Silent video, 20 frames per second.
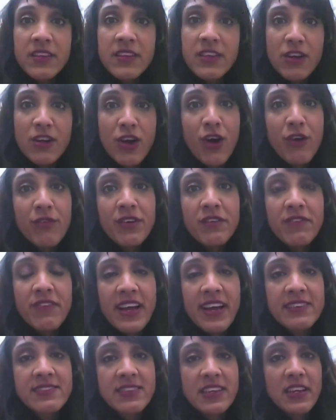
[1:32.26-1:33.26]
The COVID
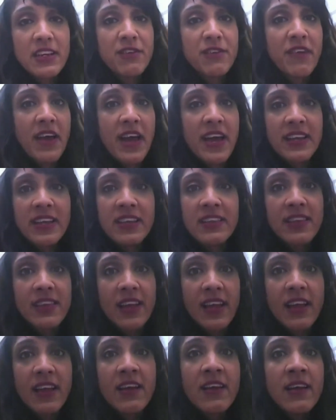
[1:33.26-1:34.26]
vaccine, if
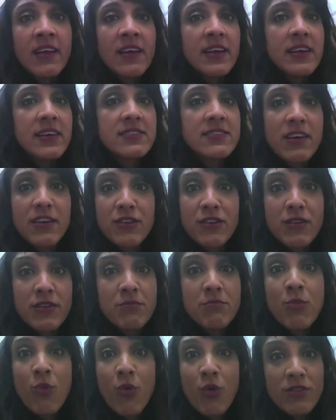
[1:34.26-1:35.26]
anything, is
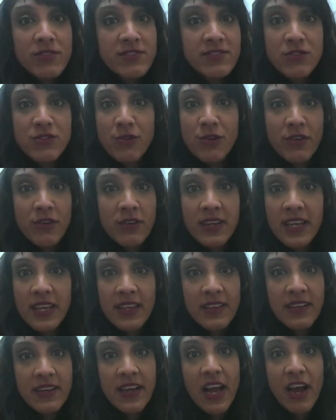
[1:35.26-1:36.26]
under more
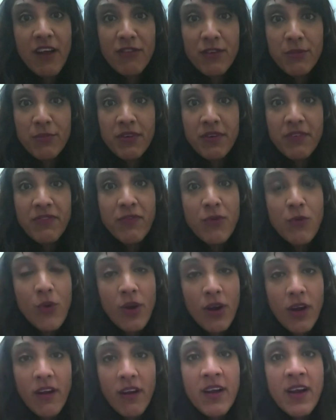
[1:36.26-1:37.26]
scrutiny than ever
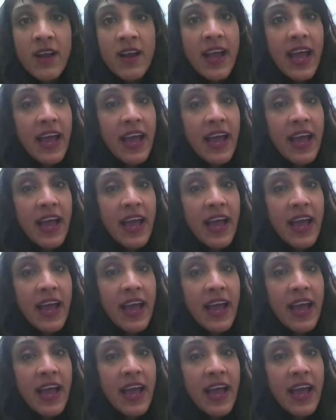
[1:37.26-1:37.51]
before,